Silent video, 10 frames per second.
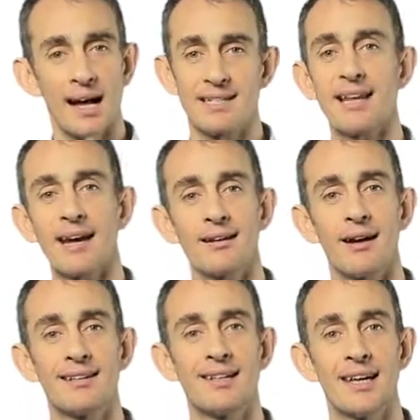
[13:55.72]
A second
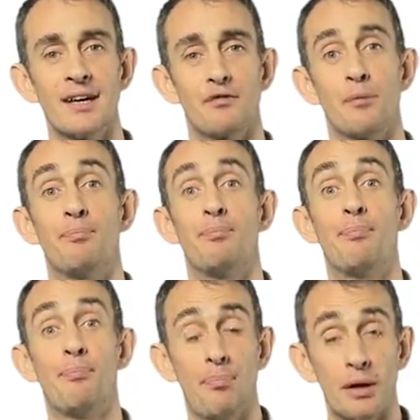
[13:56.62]
idea for
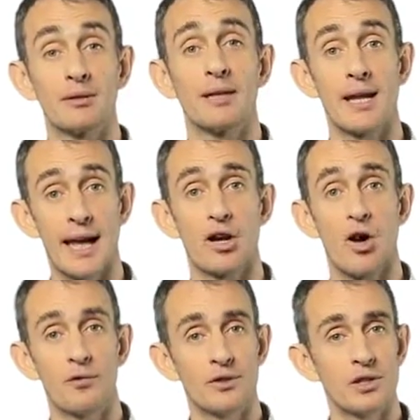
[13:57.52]
building their
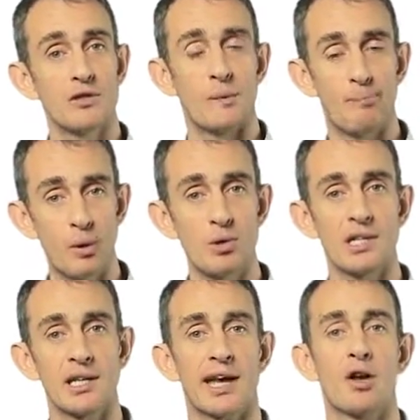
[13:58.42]
confidence, for
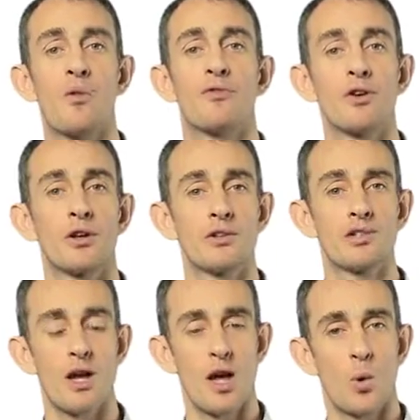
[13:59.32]
boosting their
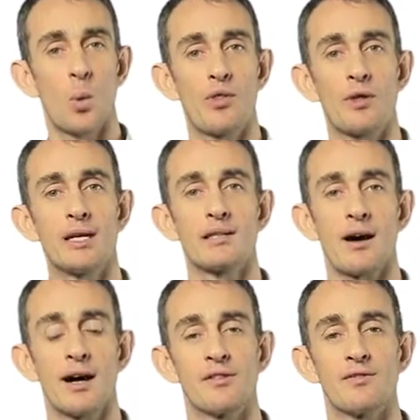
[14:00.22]
confidence with these
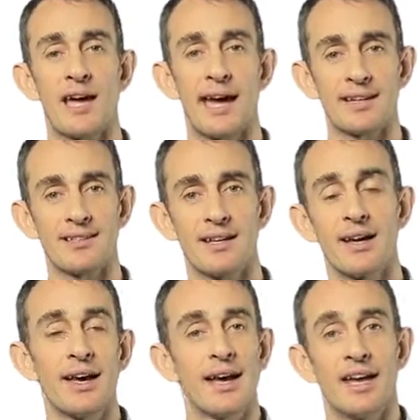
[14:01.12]
kind of text,
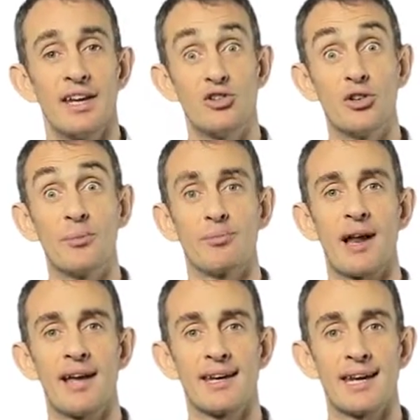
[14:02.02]
is you can
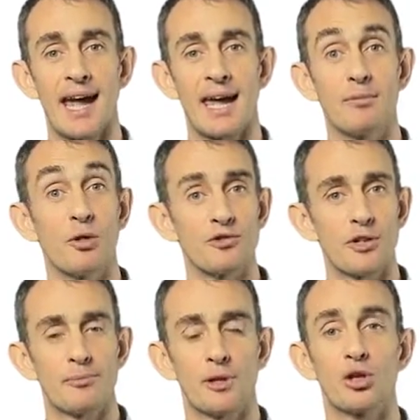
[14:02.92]
play a game of
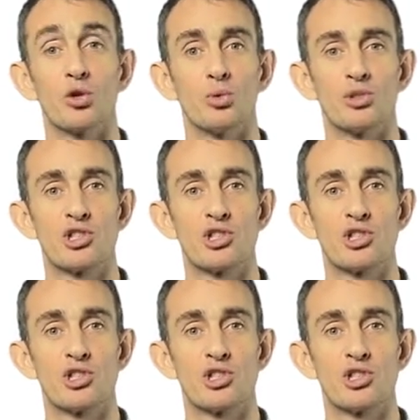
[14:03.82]
something called